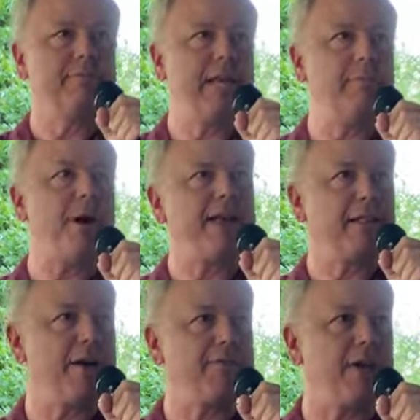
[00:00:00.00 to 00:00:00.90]
in my
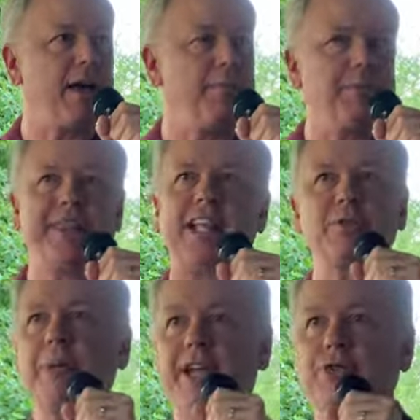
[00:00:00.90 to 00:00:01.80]
lifetime, but
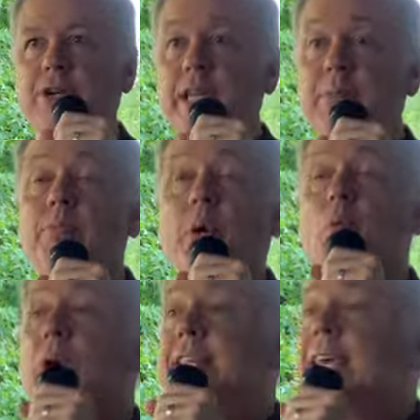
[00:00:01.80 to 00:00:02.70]
that's my dream.
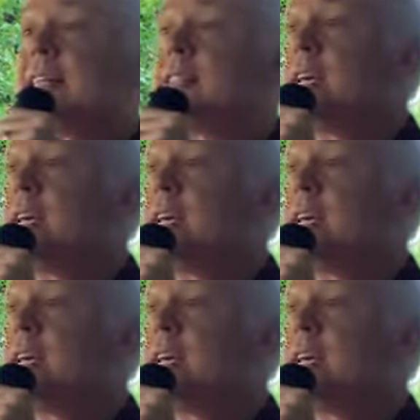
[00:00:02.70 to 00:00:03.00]
But what gets